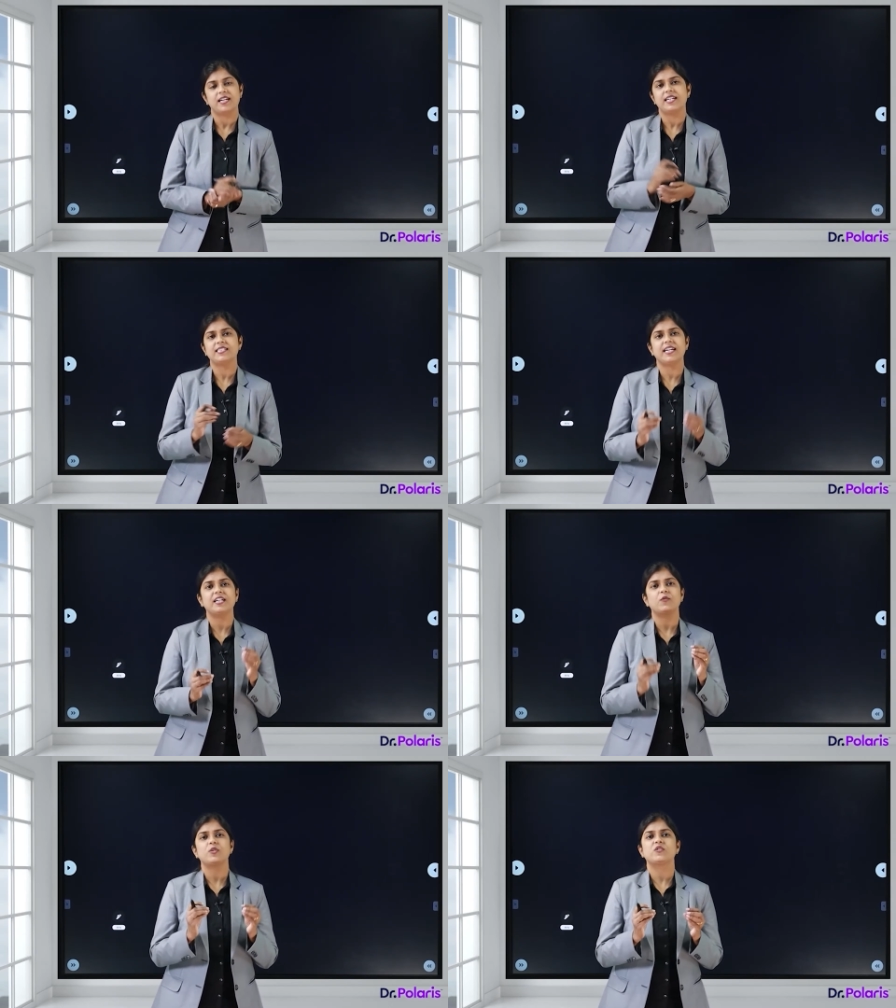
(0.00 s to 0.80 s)
He said
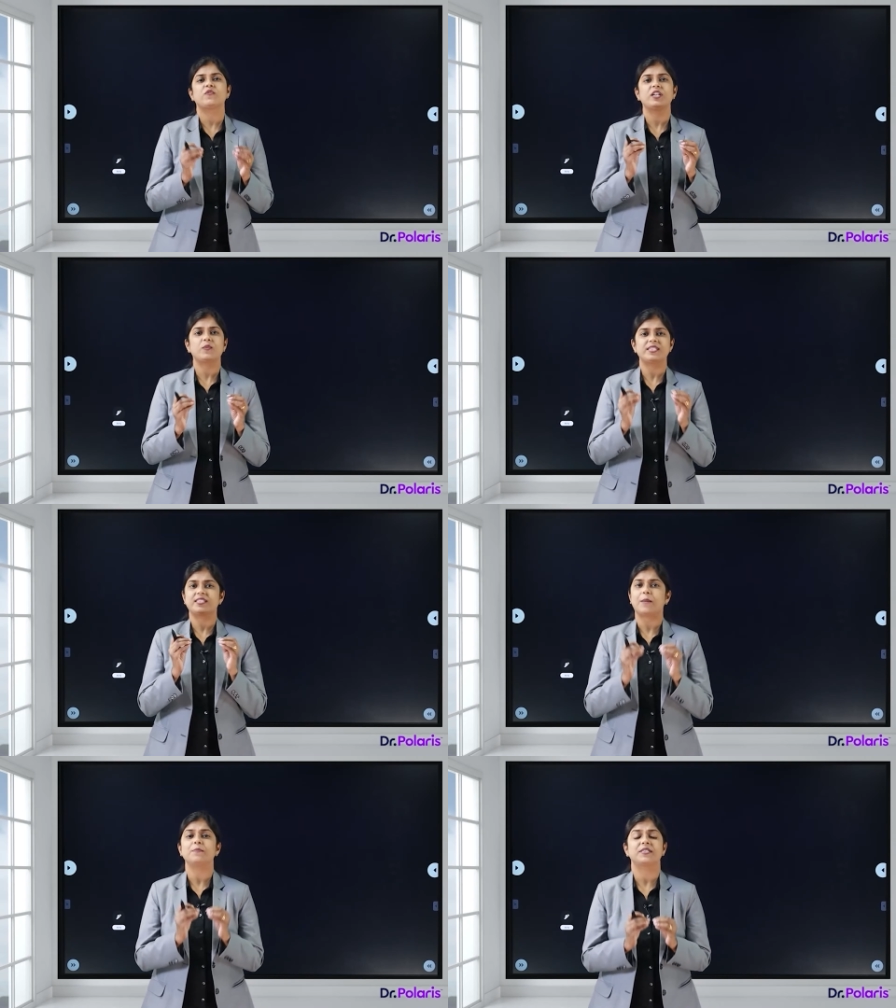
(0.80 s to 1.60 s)
it was filled with
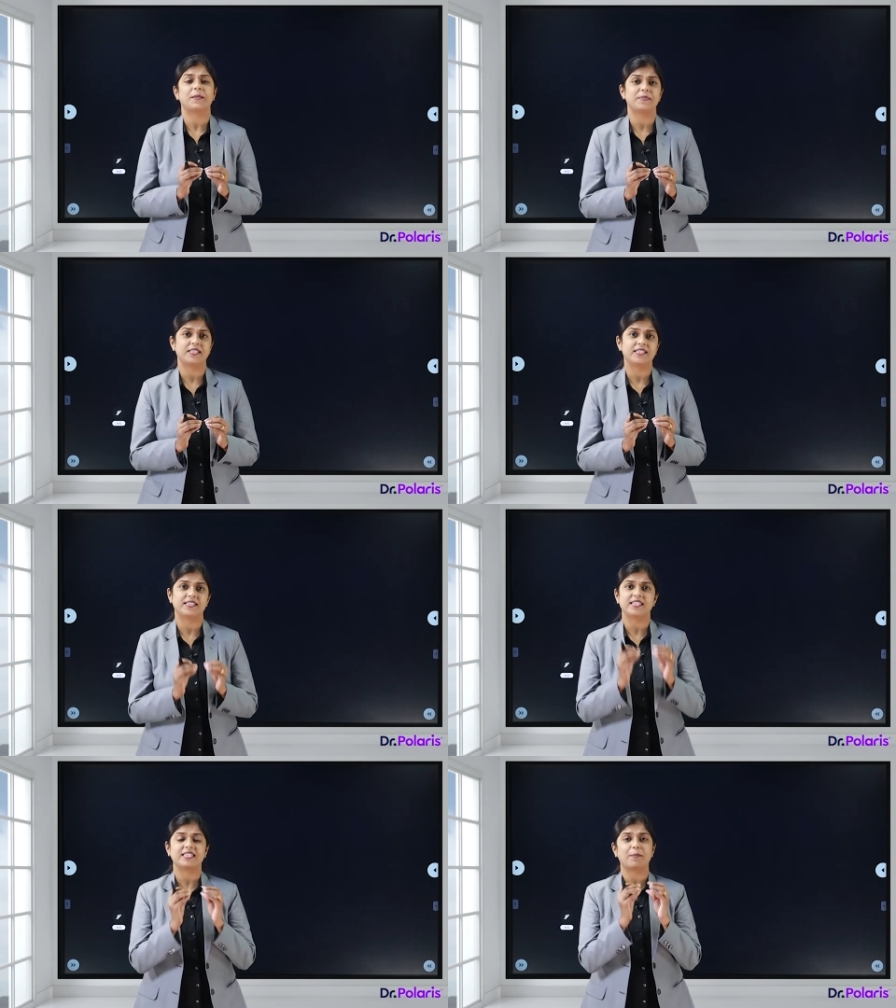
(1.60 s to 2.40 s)
some substance,
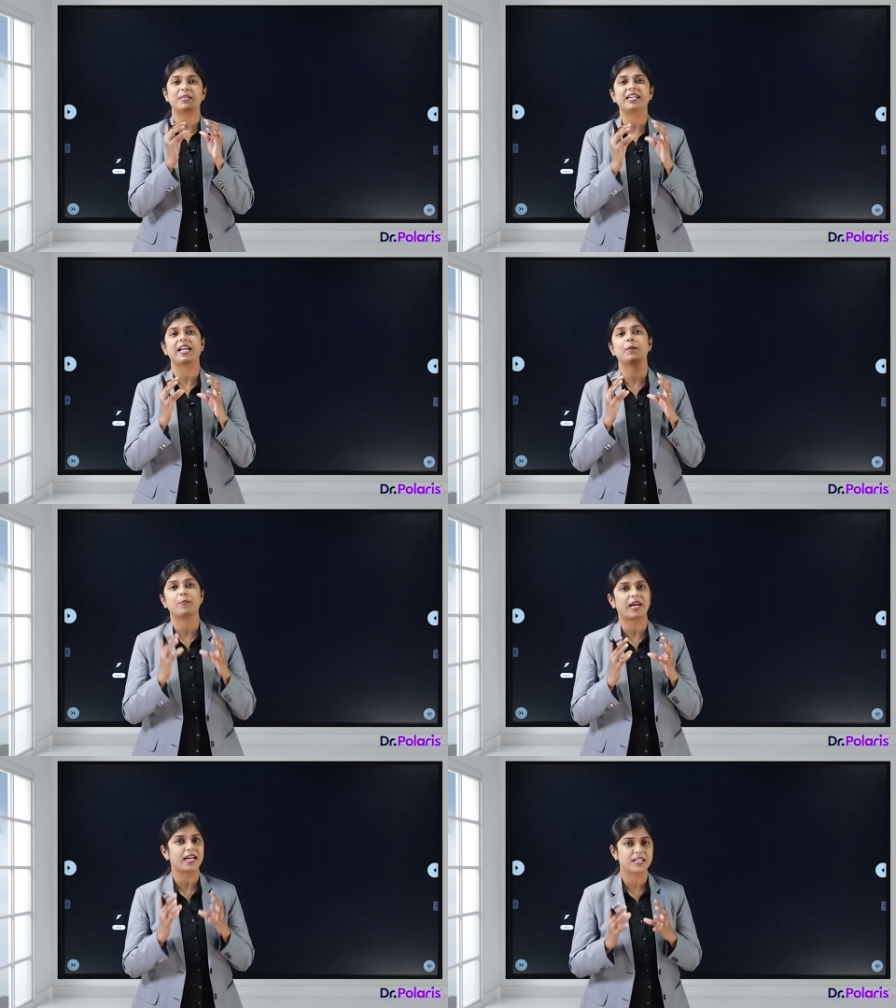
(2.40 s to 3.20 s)
something like
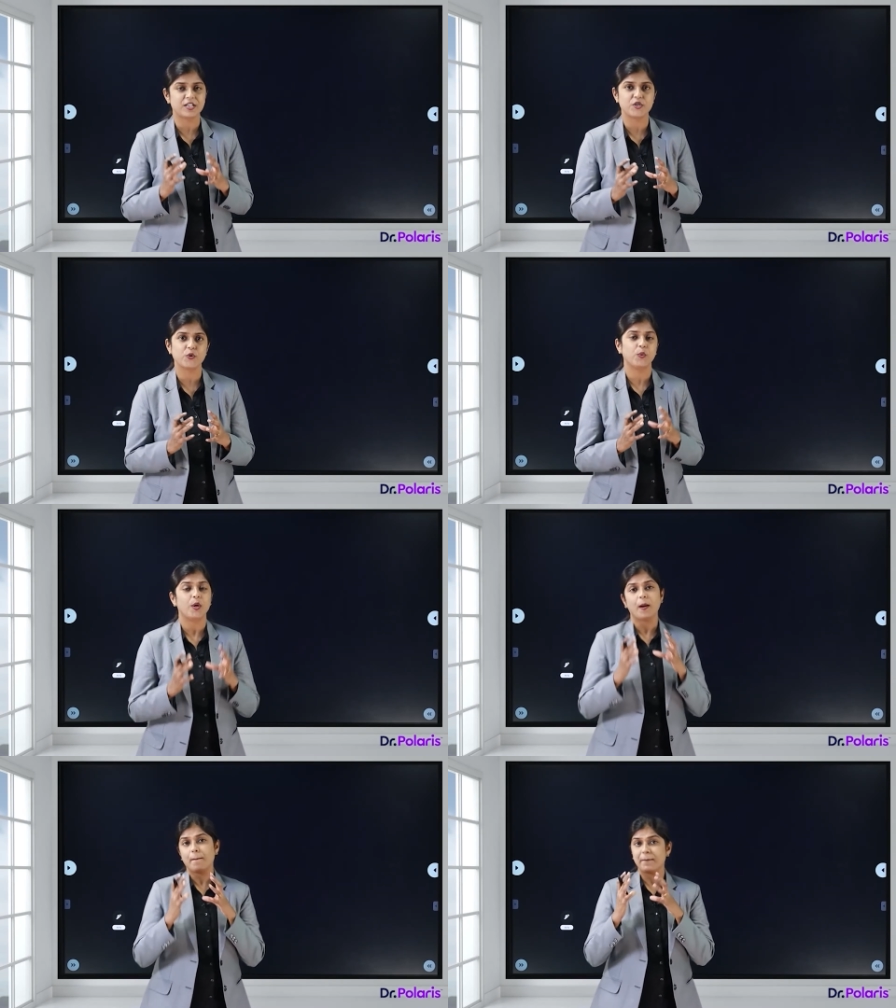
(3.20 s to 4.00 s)
brain tissue
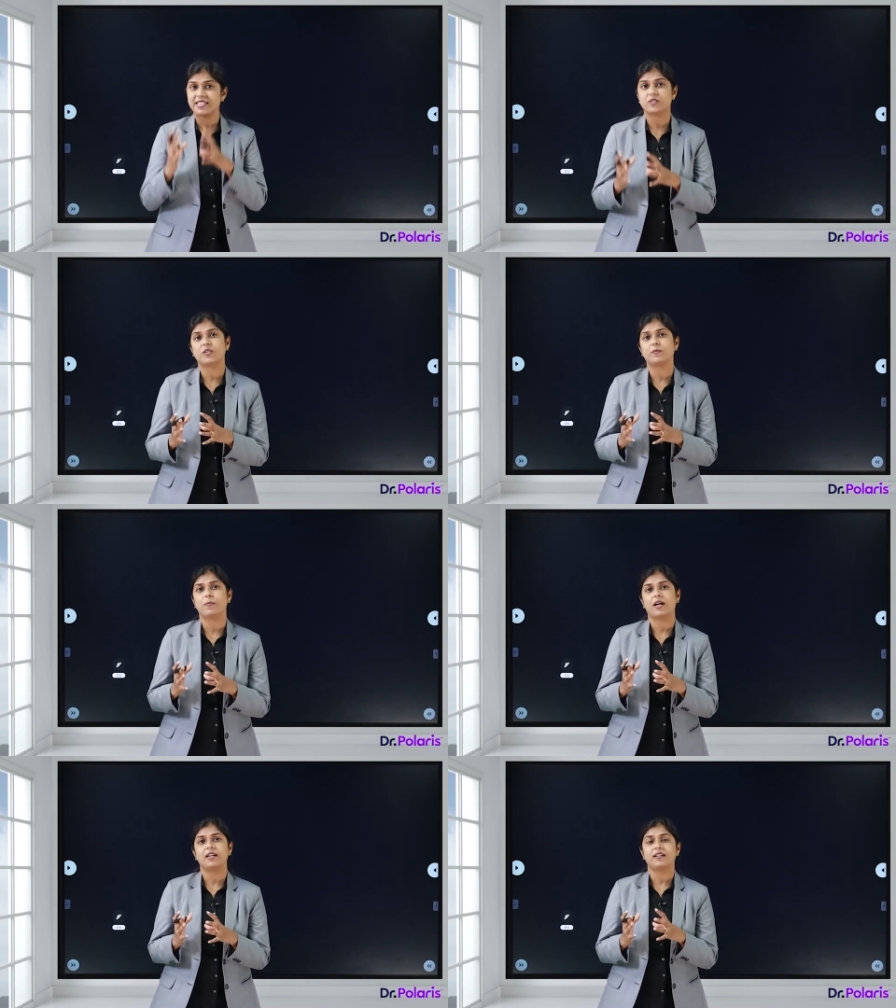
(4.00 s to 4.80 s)
mixed with
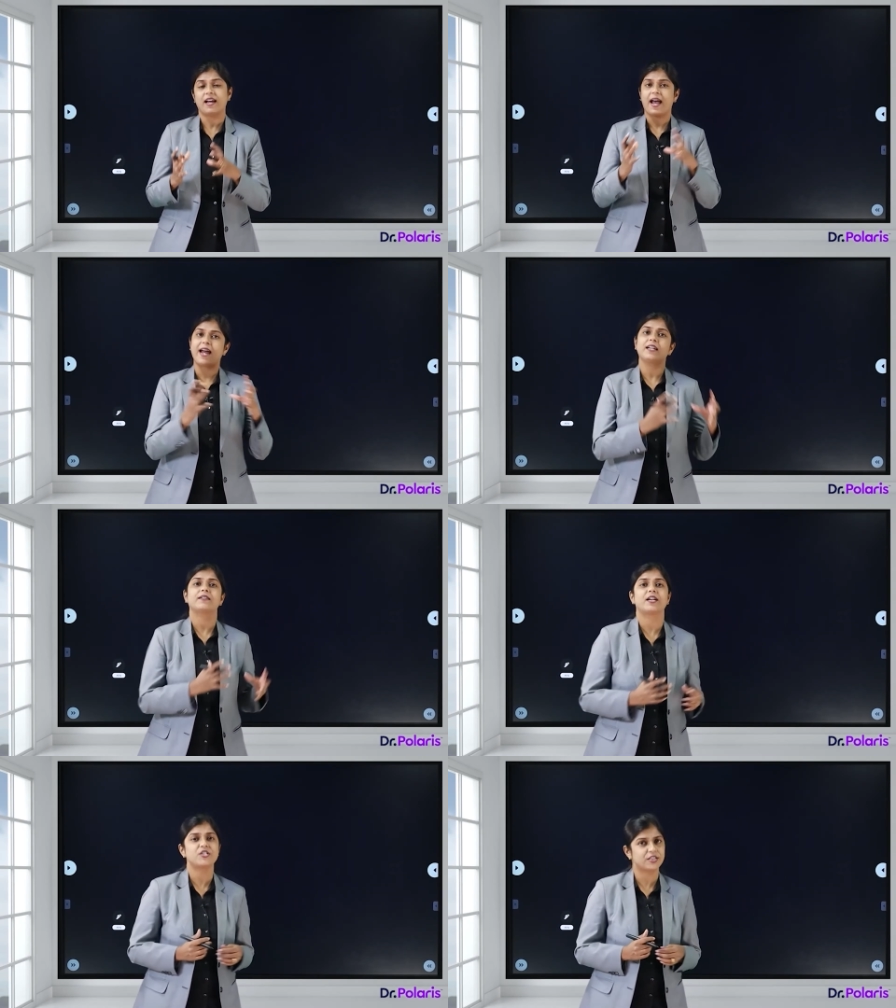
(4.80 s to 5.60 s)
blood and
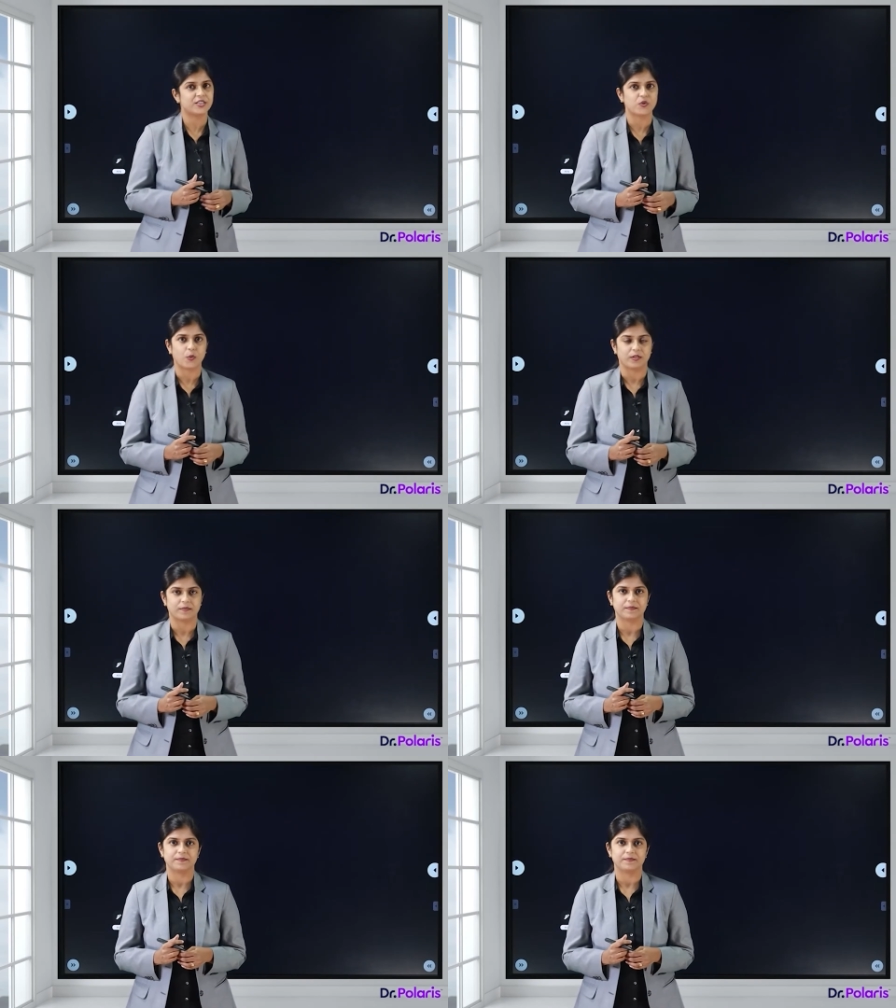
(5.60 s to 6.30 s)
crushed stone.